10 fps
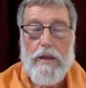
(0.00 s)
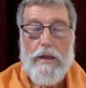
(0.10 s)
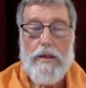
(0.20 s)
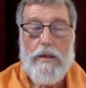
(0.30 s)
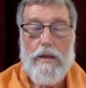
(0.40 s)

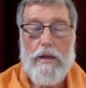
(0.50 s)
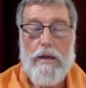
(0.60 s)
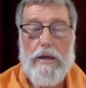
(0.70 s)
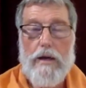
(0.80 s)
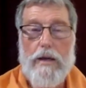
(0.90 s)

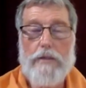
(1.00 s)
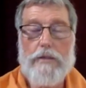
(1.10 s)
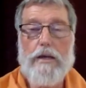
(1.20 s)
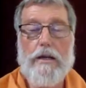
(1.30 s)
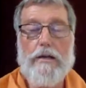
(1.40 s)
the
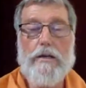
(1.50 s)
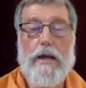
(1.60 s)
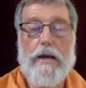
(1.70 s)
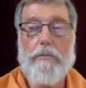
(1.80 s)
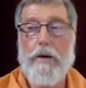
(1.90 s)
unskilled
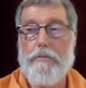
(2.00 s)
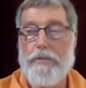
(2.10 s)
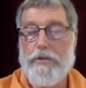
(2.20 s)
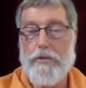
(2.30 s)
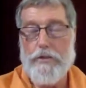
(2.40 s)
labor
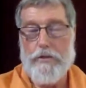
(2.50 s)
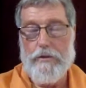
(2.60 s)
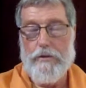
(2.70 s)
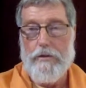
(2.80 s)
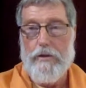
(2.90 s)
position,